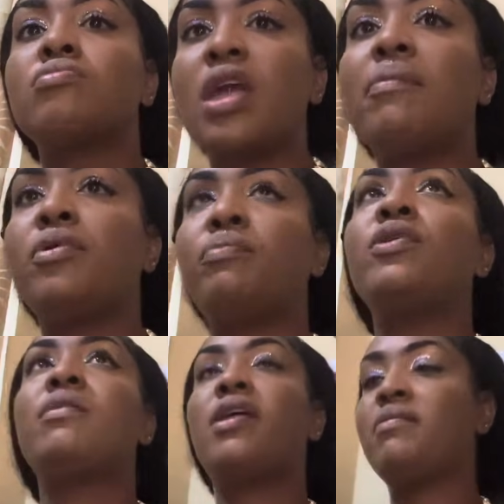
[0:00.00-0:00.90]
can
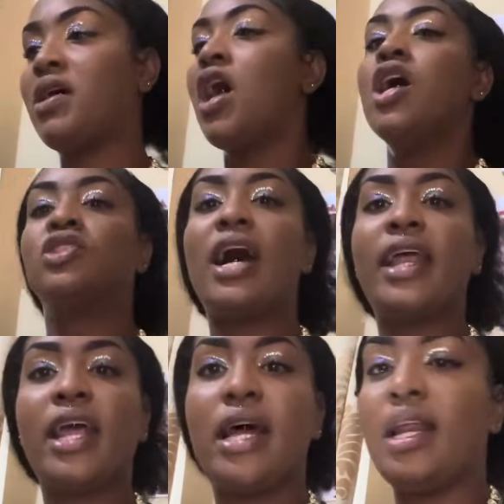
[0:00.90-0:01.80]
put them on, man. So at
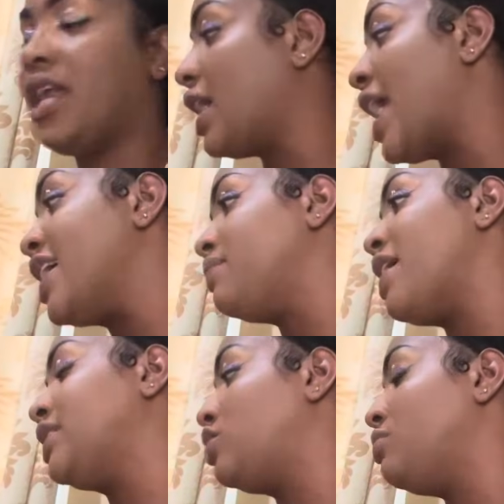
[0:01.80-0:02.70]
the end of the day, guys, me
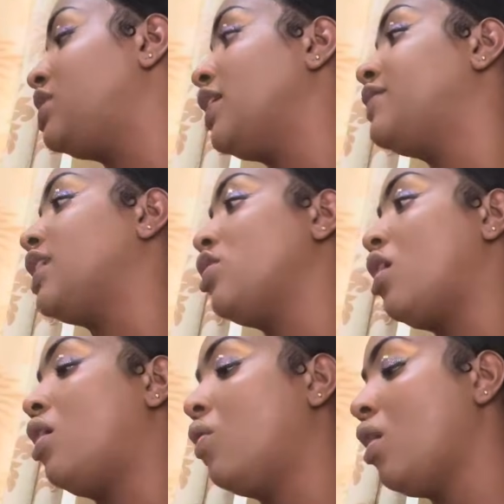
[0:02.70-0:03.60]
I said to myself, say,
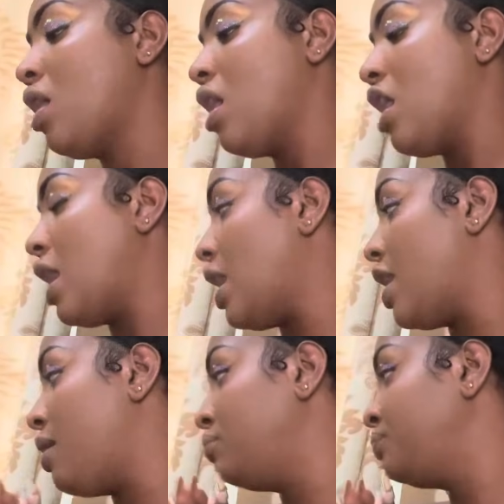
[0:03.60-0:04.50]
yo,
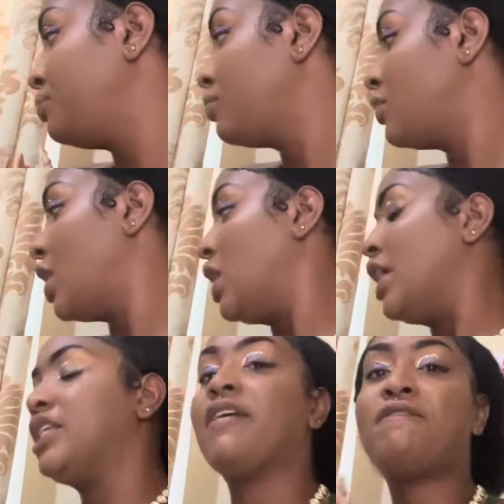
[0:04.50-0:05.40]

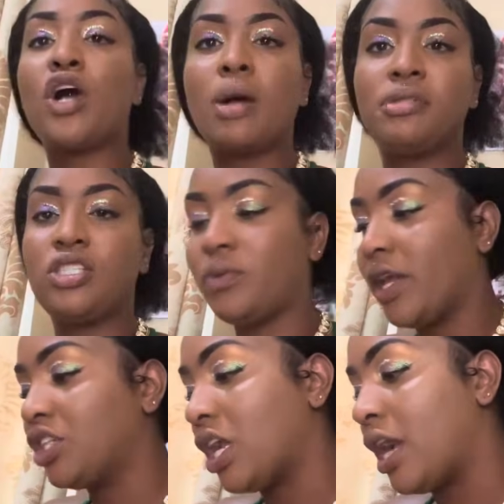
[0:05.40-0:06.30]
it's a fuck up
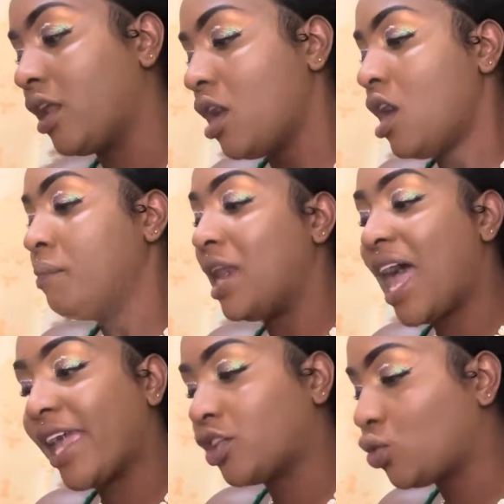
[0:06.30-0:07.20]
situation. Me
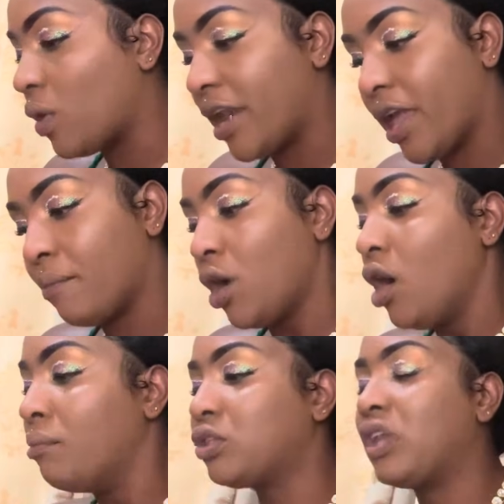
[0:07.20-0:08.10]
like it two of them,
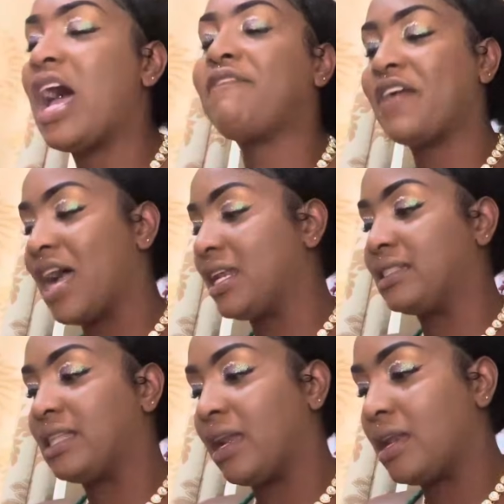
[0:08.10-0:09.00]
but you don't have to
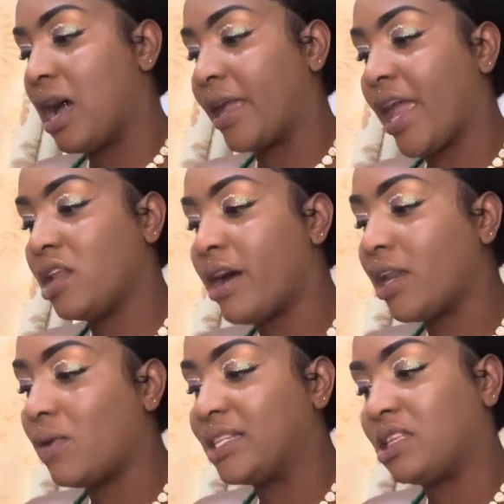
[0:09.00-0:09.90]
understand, dog.
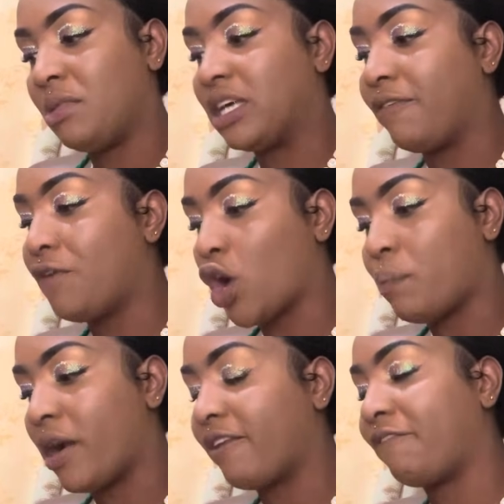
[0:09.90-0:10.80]
Anybody wants to say me is a fuck
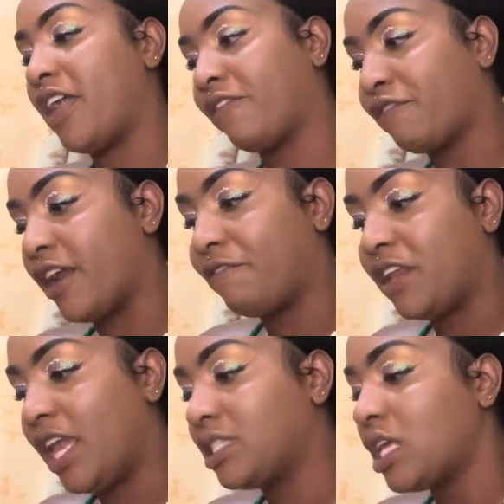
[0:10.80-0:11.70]
up or a fake friend for
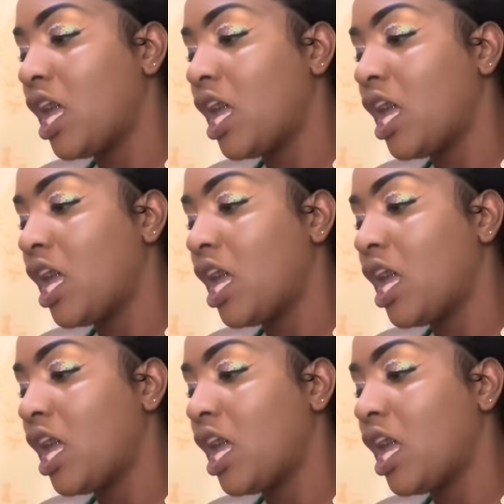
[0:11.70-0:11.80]
this,